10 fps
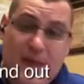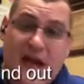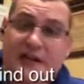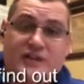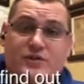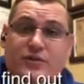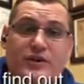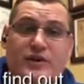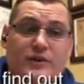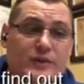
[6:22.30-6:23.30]
magnets
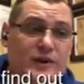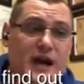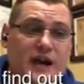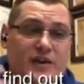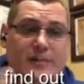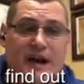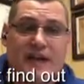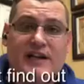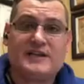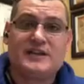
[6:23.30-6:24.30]
ordered. We were out of the
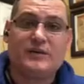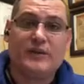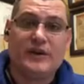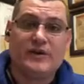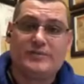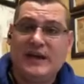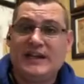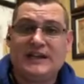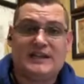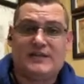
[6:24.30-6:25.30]
magnets, and we were
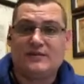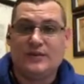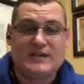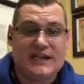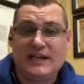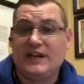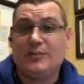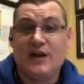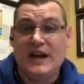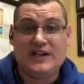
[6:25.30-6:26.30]
making this, once again, the
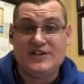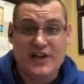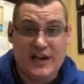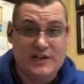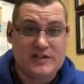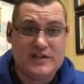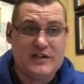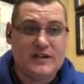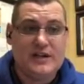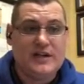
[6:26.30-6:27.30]
brand change.
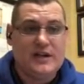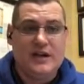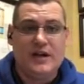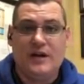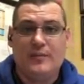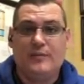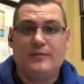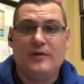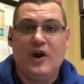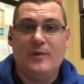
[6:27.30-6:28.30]

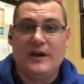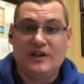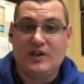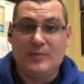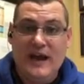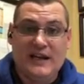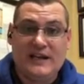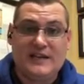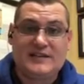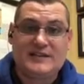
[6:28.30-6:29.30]
All my little
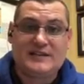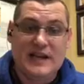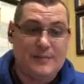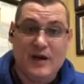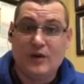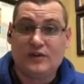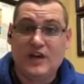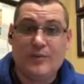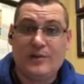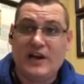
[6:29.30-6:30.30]
magnets had my old
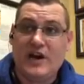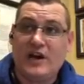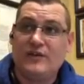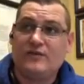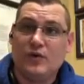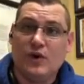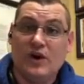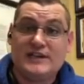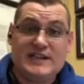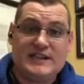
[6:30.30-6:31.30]
company on it for
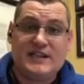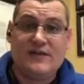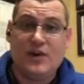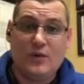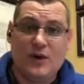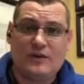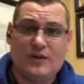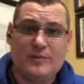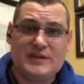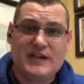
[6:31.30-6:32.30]
our T701
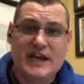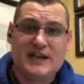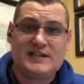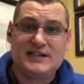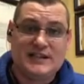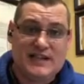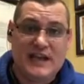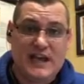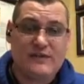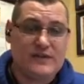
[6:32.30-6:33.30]
thermostats and the
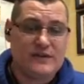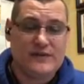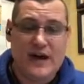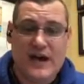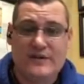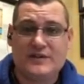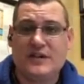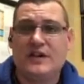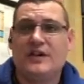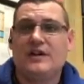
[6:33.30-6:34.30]
T855s.